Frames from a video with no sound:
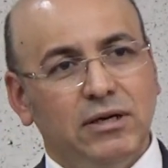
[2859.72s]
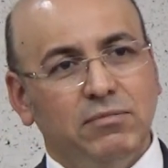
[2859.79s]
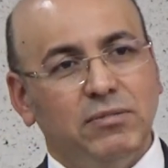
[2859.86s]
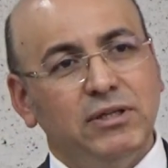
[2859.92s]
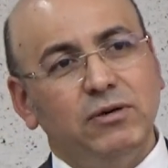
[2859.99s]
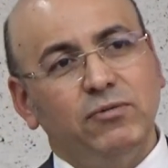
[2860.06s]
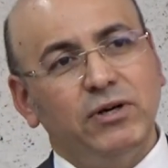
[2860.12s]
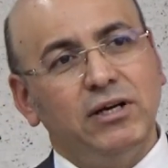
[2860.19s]
But
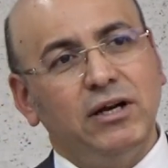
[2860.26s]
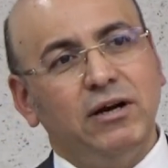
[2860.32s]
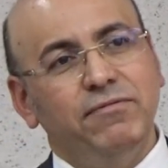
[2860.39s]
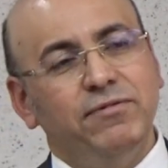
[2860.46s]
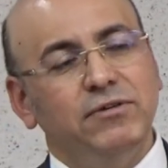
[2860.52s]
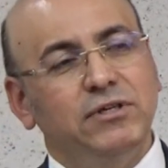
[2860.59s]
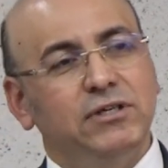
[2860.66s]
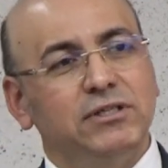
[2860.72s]
there were a
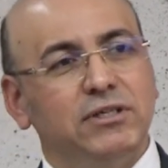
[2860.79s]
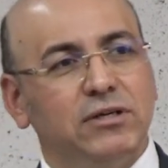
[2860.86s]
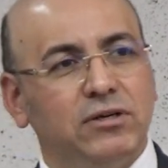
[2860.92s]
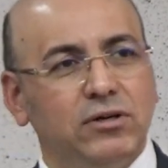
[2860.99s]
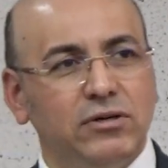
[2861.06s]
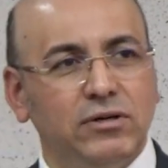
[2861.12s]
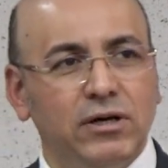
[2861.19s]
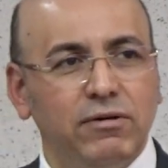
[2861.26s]
few years
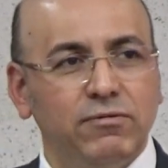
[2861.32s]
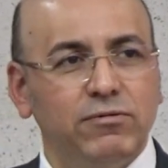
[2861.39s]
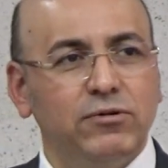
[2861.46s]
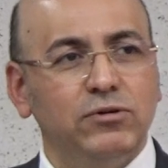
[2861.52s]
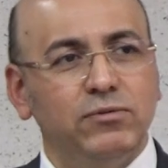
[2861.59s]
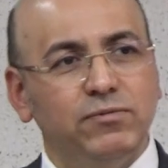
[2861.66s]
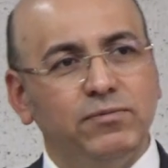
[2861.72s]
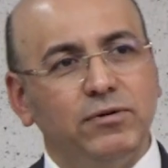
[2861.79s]
ago a
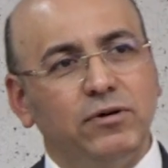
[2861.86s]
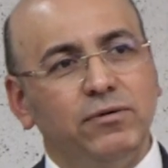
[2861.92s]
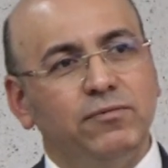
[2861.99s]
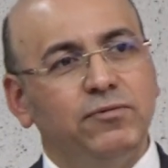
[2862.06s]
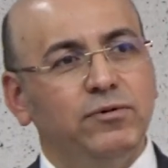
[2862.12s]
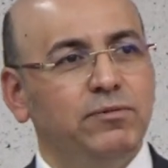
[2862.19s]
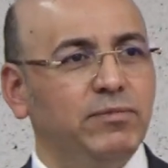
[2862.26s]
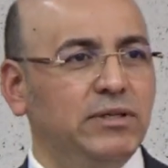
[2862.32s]
group of
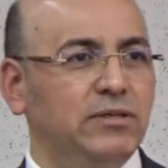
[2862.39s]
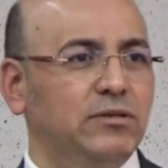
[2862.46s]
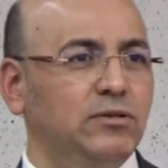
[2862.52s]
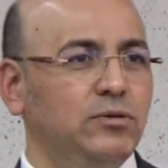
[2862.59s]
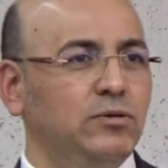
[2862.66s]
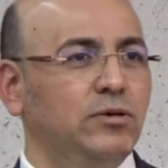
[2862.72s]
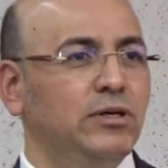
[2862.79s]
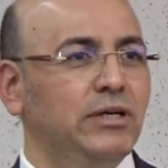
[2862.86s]
women
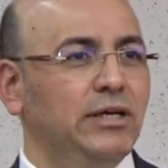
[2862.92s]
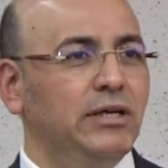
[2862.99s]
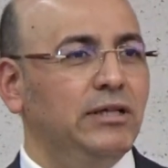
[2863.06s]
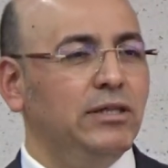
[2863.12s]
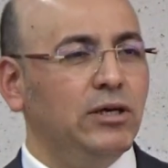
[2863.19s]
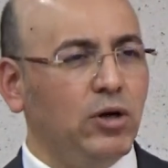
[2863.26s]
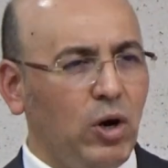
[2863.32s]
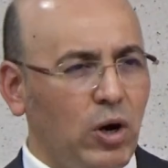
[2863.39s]
who
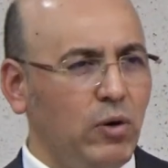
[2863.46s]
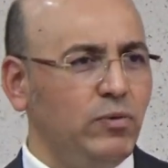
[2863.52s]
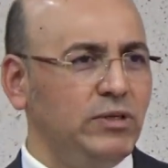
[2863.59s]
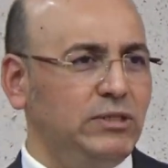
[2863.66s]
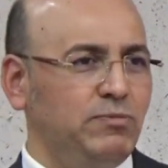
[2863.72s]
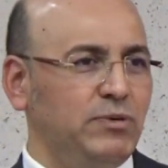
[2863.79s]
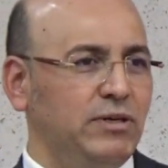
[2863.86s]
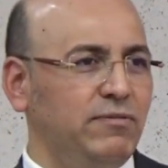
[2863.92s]
they
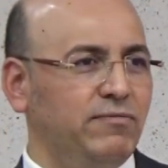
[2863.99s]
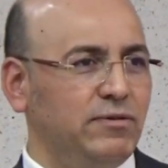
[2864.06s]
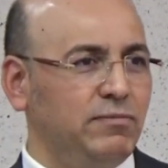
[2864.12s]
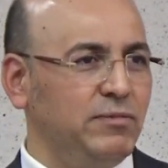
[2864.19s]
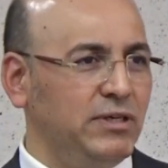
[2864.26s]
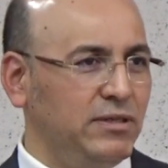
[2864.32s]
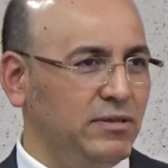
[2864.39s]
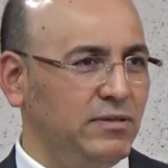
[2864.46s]
always pray for
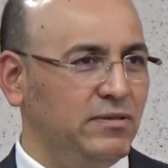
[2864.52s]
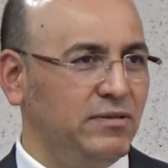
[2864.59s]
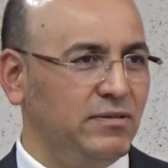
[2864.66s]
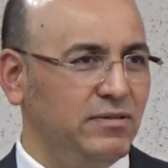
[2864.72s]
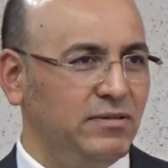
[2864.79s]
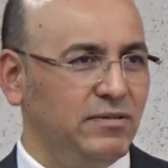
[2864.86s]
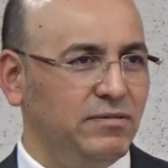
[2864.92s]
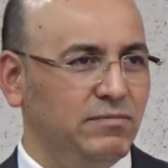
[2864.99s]
me
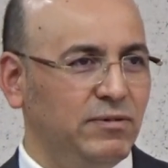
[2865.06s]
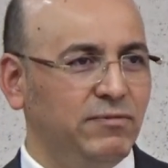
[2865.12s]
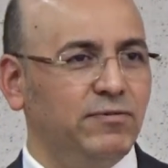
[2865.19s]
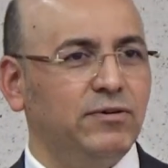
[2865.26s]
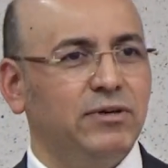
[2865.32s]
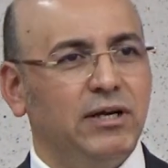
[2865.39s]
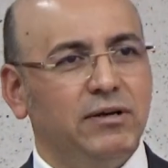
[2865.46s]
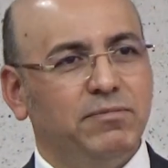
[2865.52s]

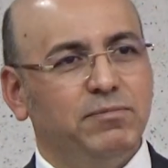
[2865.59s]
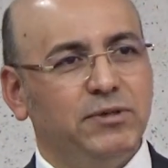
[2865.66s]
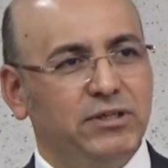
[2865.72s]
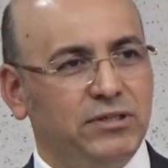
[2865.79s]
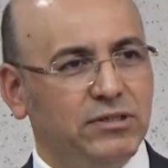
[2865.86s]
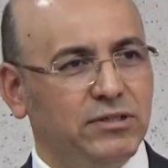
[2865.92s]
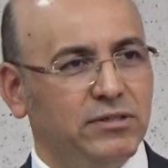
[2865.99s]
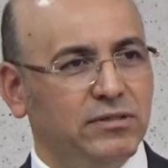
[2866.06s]
before I
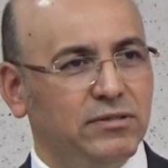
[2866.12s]
preach.